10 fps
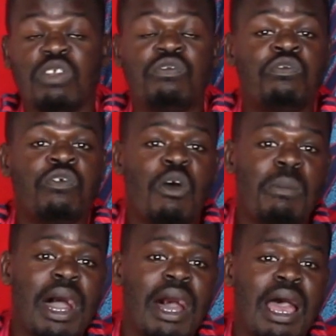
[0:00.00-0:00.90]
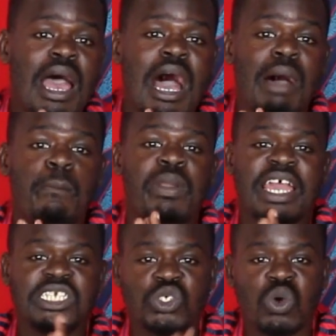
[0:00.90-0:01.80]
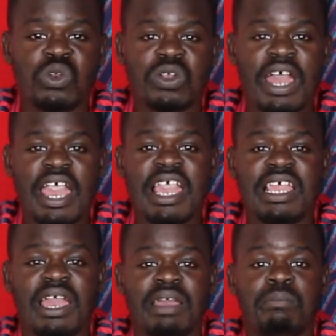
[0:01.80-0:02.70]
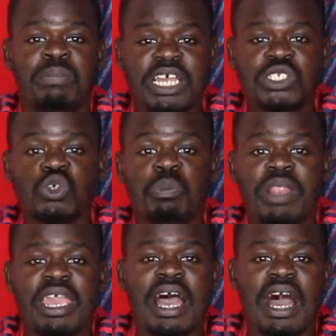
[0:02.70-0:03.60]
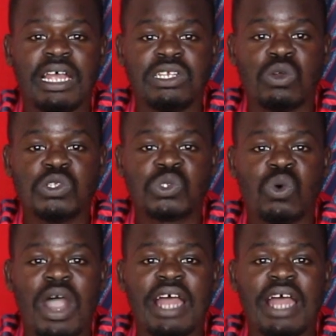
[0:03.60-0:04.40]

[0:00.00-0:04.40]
old, former uh, Brighton, uh, uh, Brighton player and also